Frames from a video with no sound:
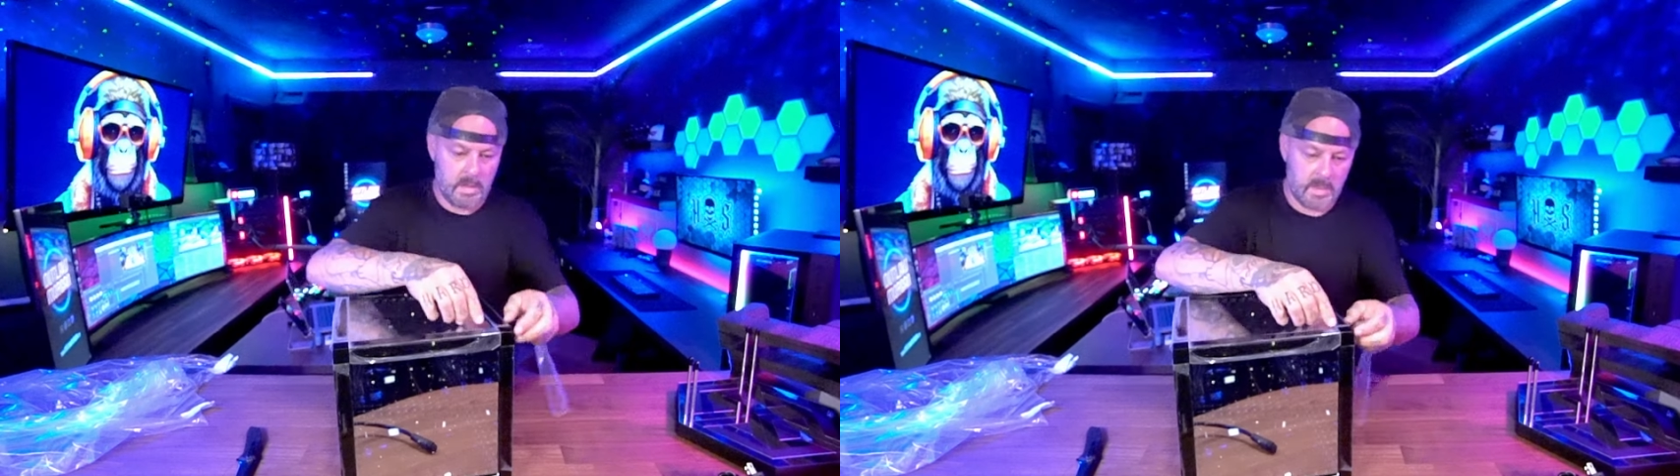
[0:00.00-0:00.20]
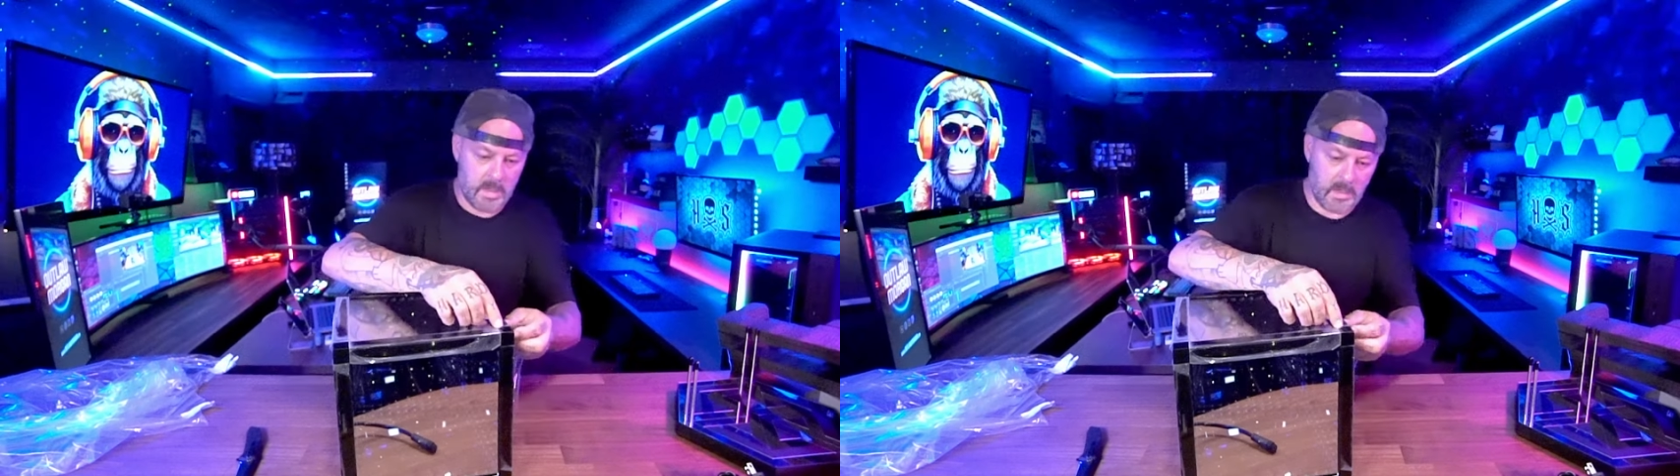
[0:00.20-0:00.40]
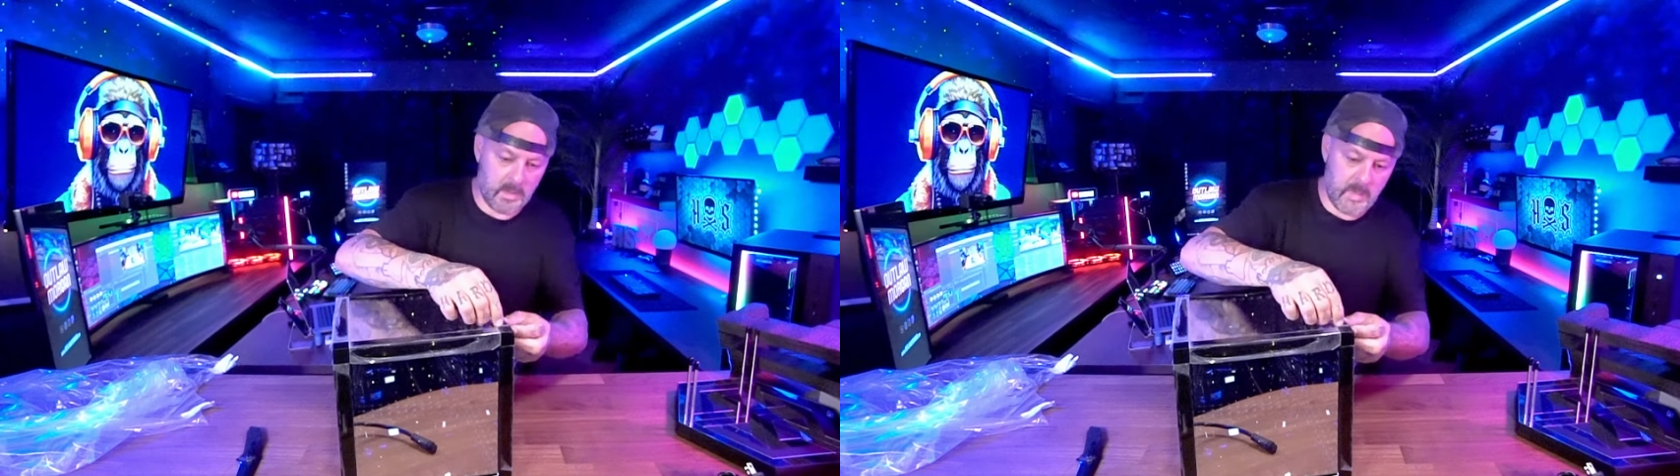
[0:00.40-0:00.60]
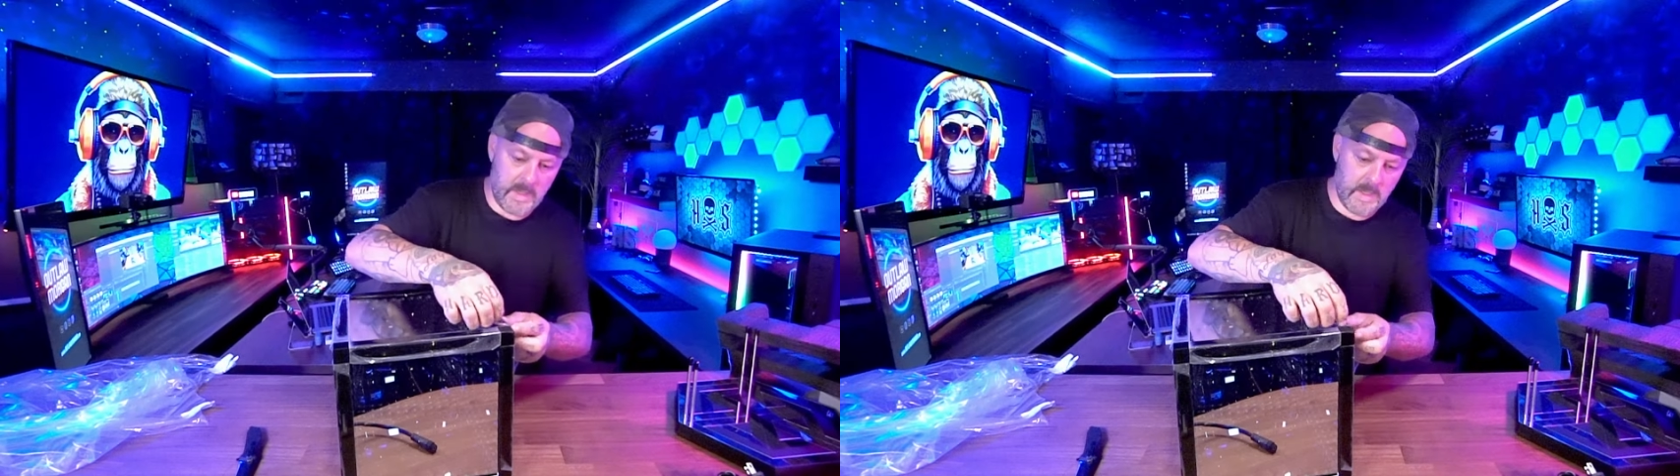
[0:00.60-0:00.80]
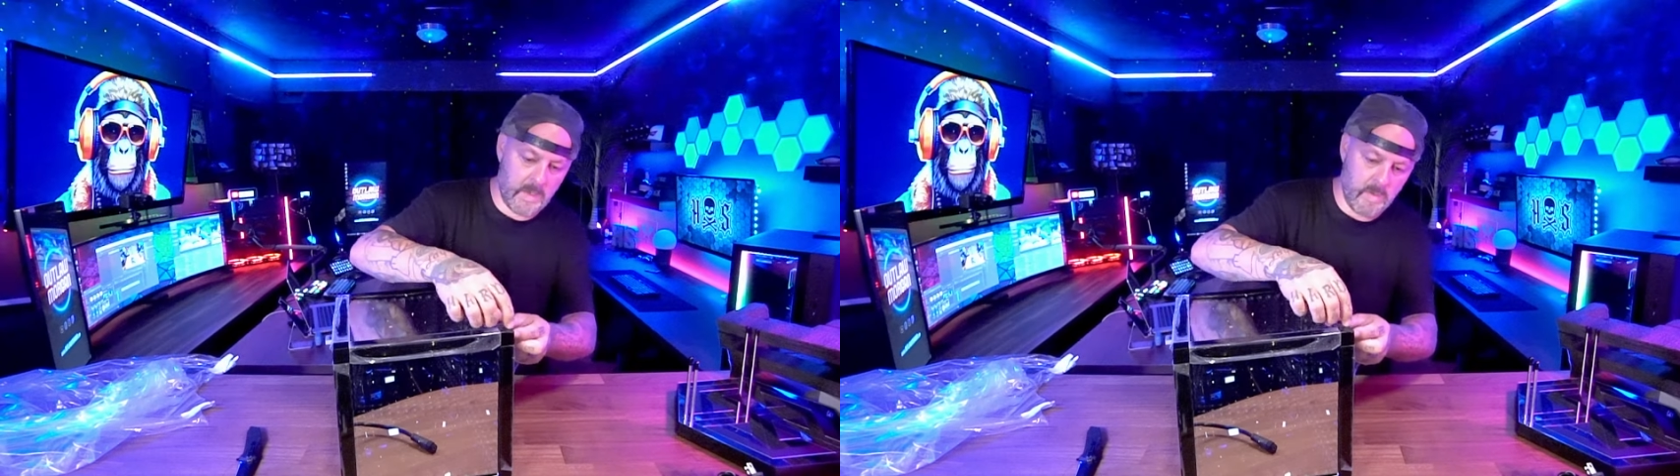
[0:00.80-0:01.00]
that tells
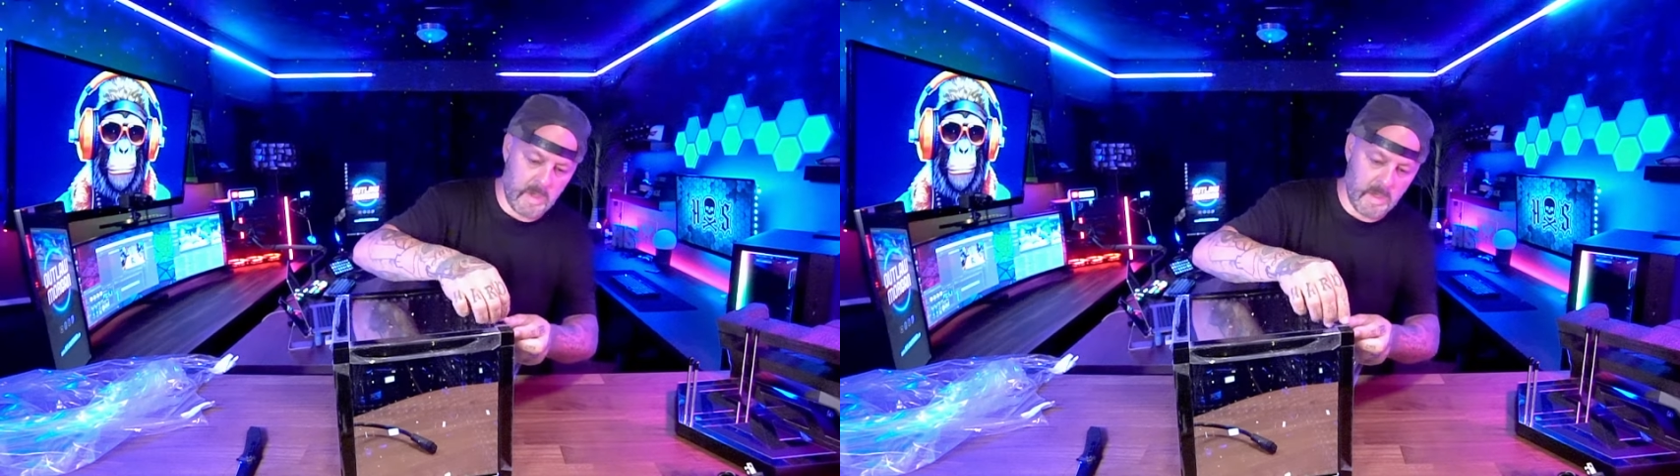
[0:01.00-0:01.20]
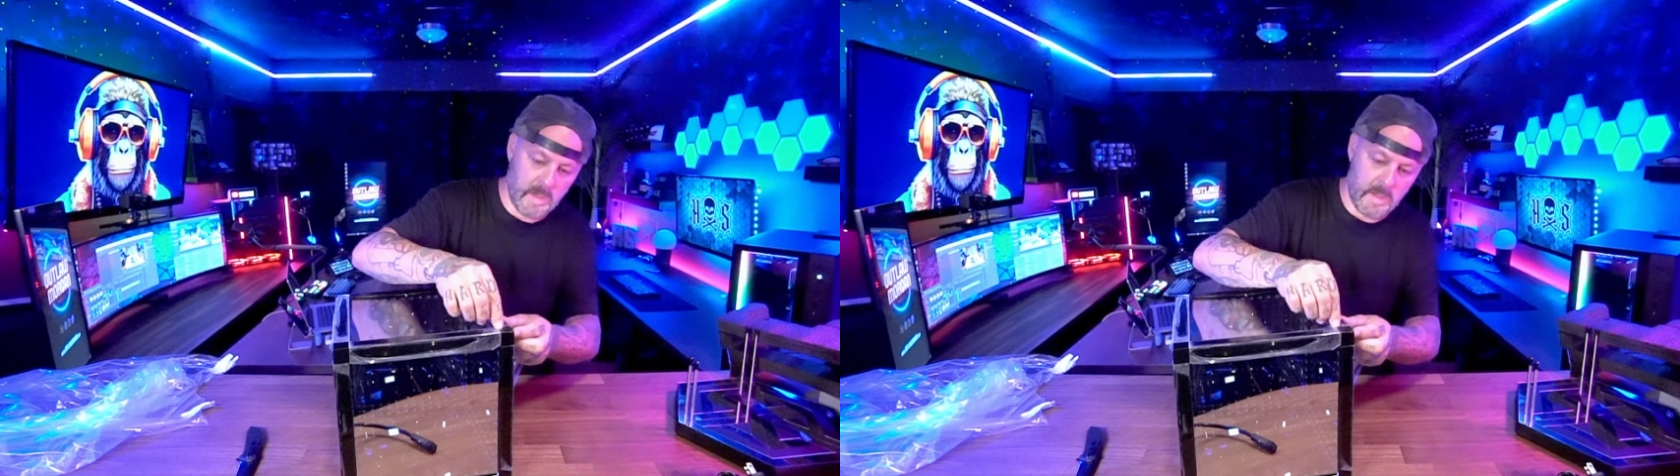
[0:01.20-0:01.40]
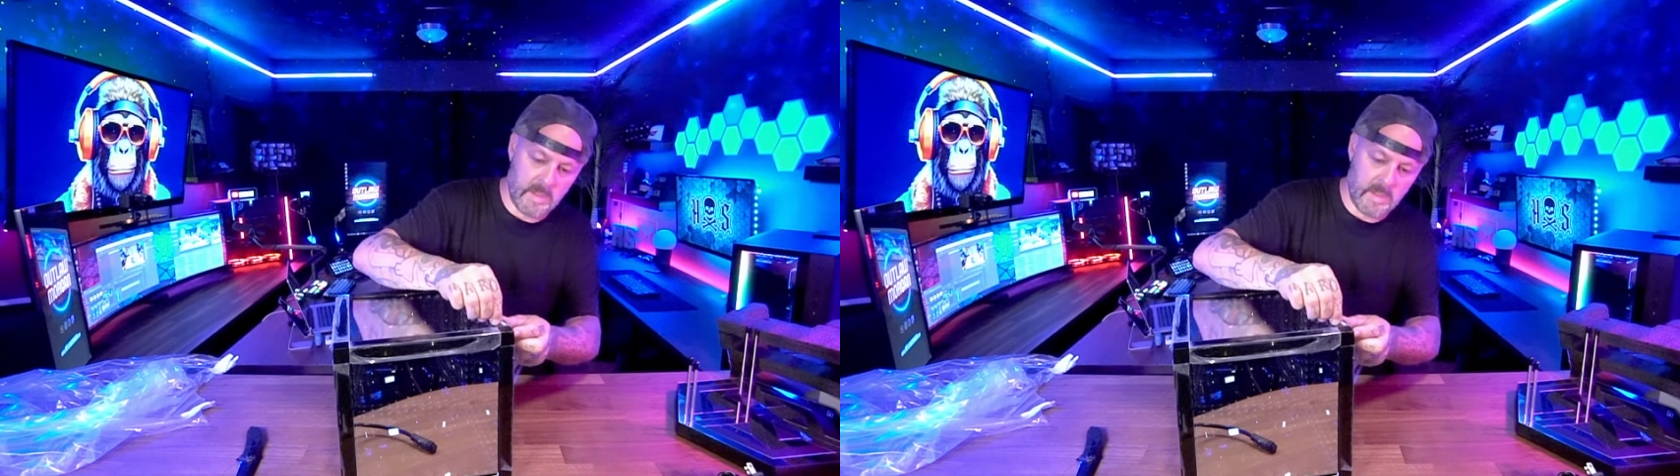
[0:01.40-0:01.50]
me this unit